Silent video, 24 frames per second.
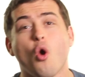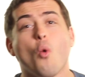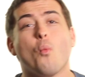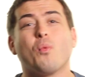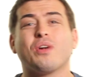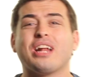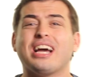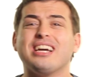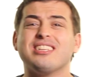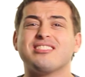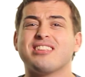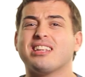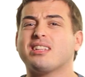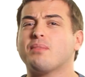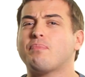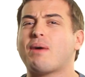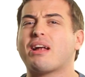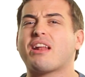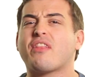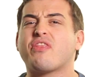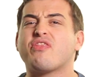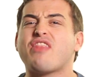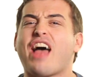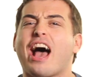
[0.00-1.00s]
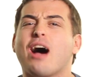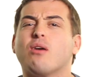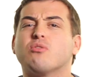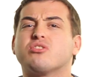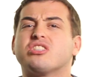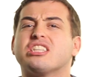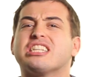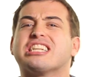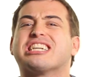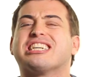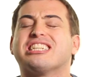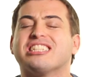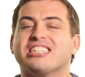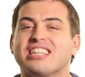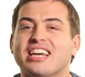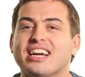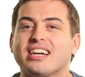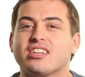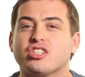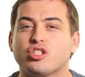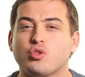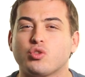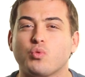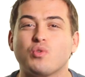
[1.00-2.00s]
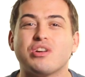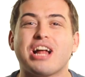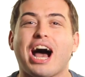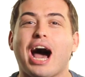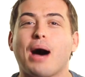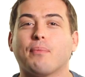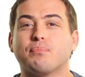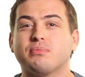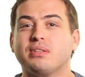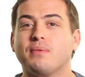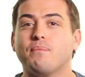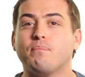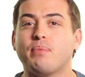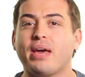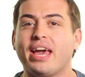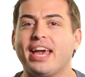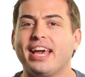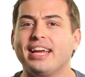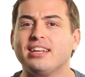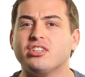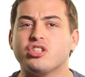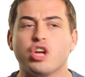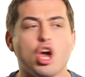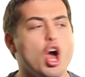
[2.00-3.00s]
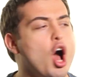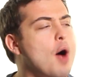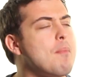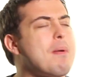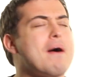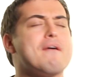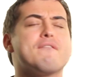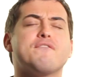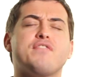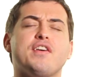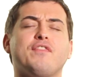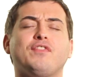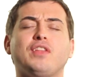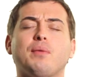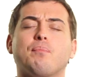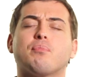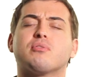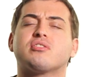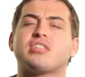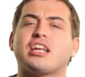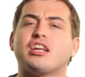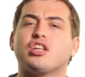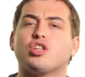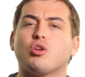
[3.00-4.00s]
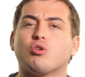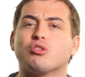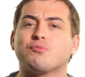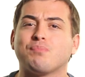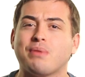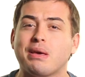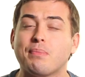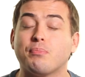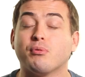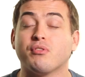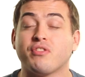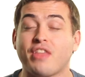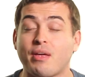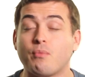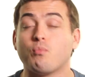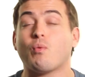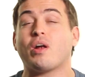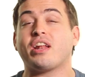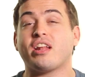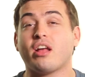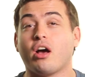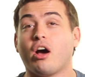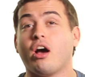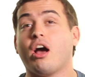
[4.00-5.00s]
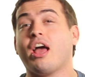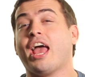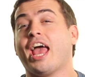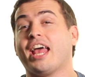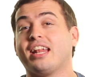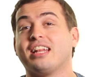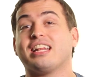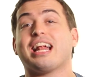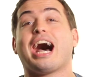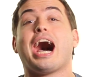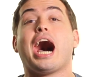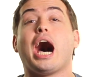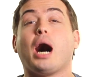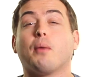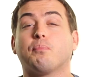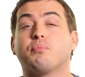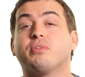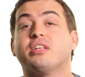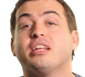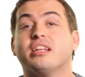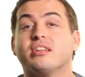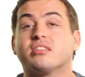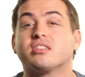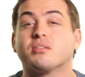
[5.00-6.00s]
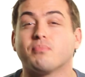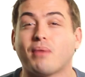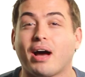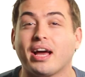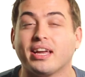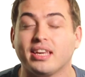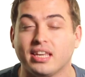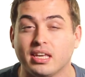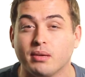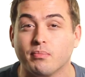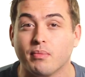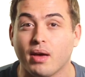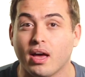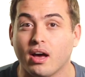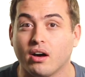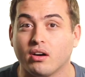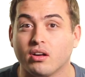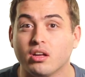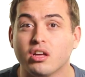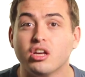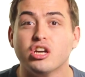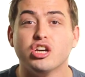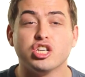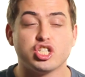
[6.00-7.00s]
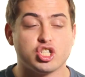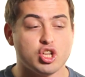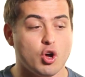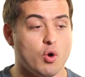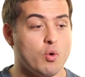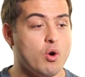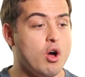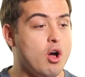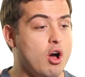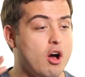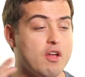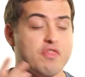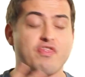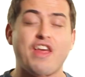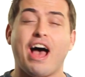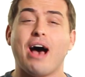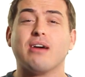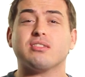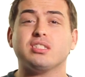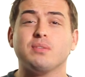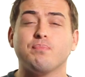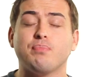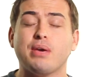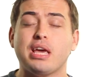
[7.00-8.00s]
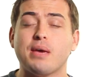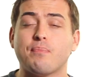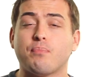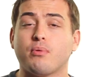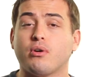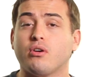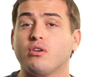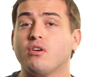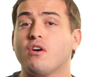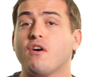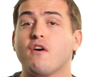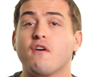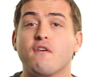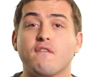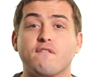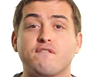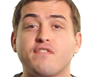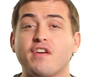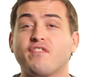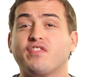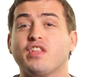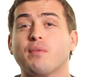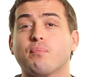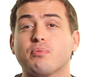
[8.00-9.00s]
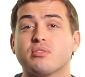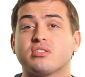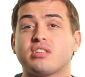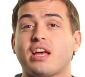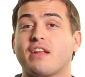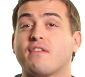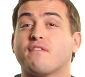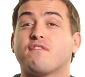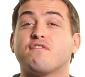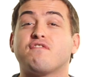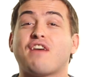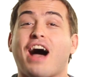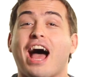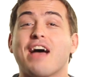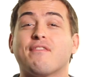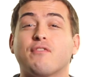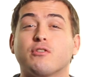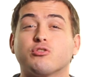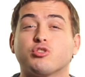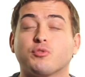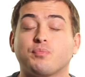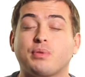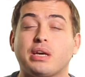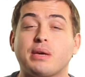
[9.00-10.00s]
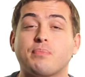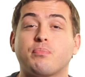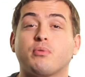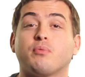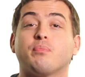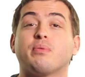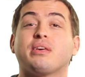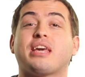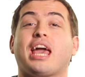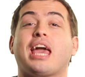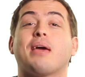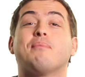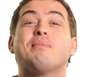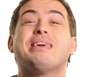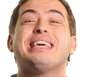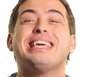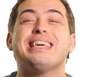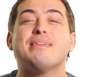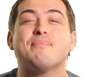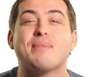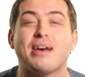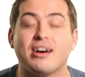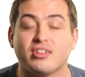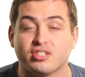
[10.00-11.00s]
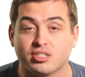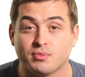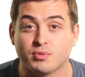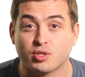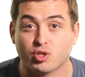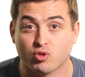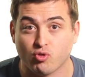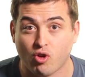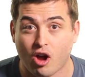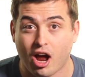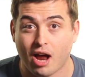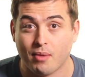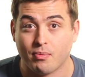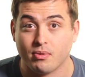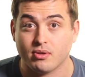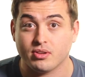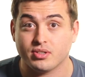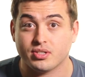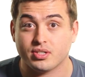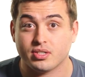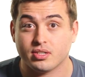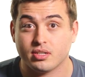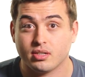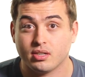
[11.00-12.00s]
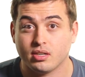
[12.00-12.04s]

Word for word: When I sent about a thousand clicks to an opt-in page, about fifty percent of those people then went ahead and opted into my email. So a thousand people, fifty percent, five hundred people became email subscribers.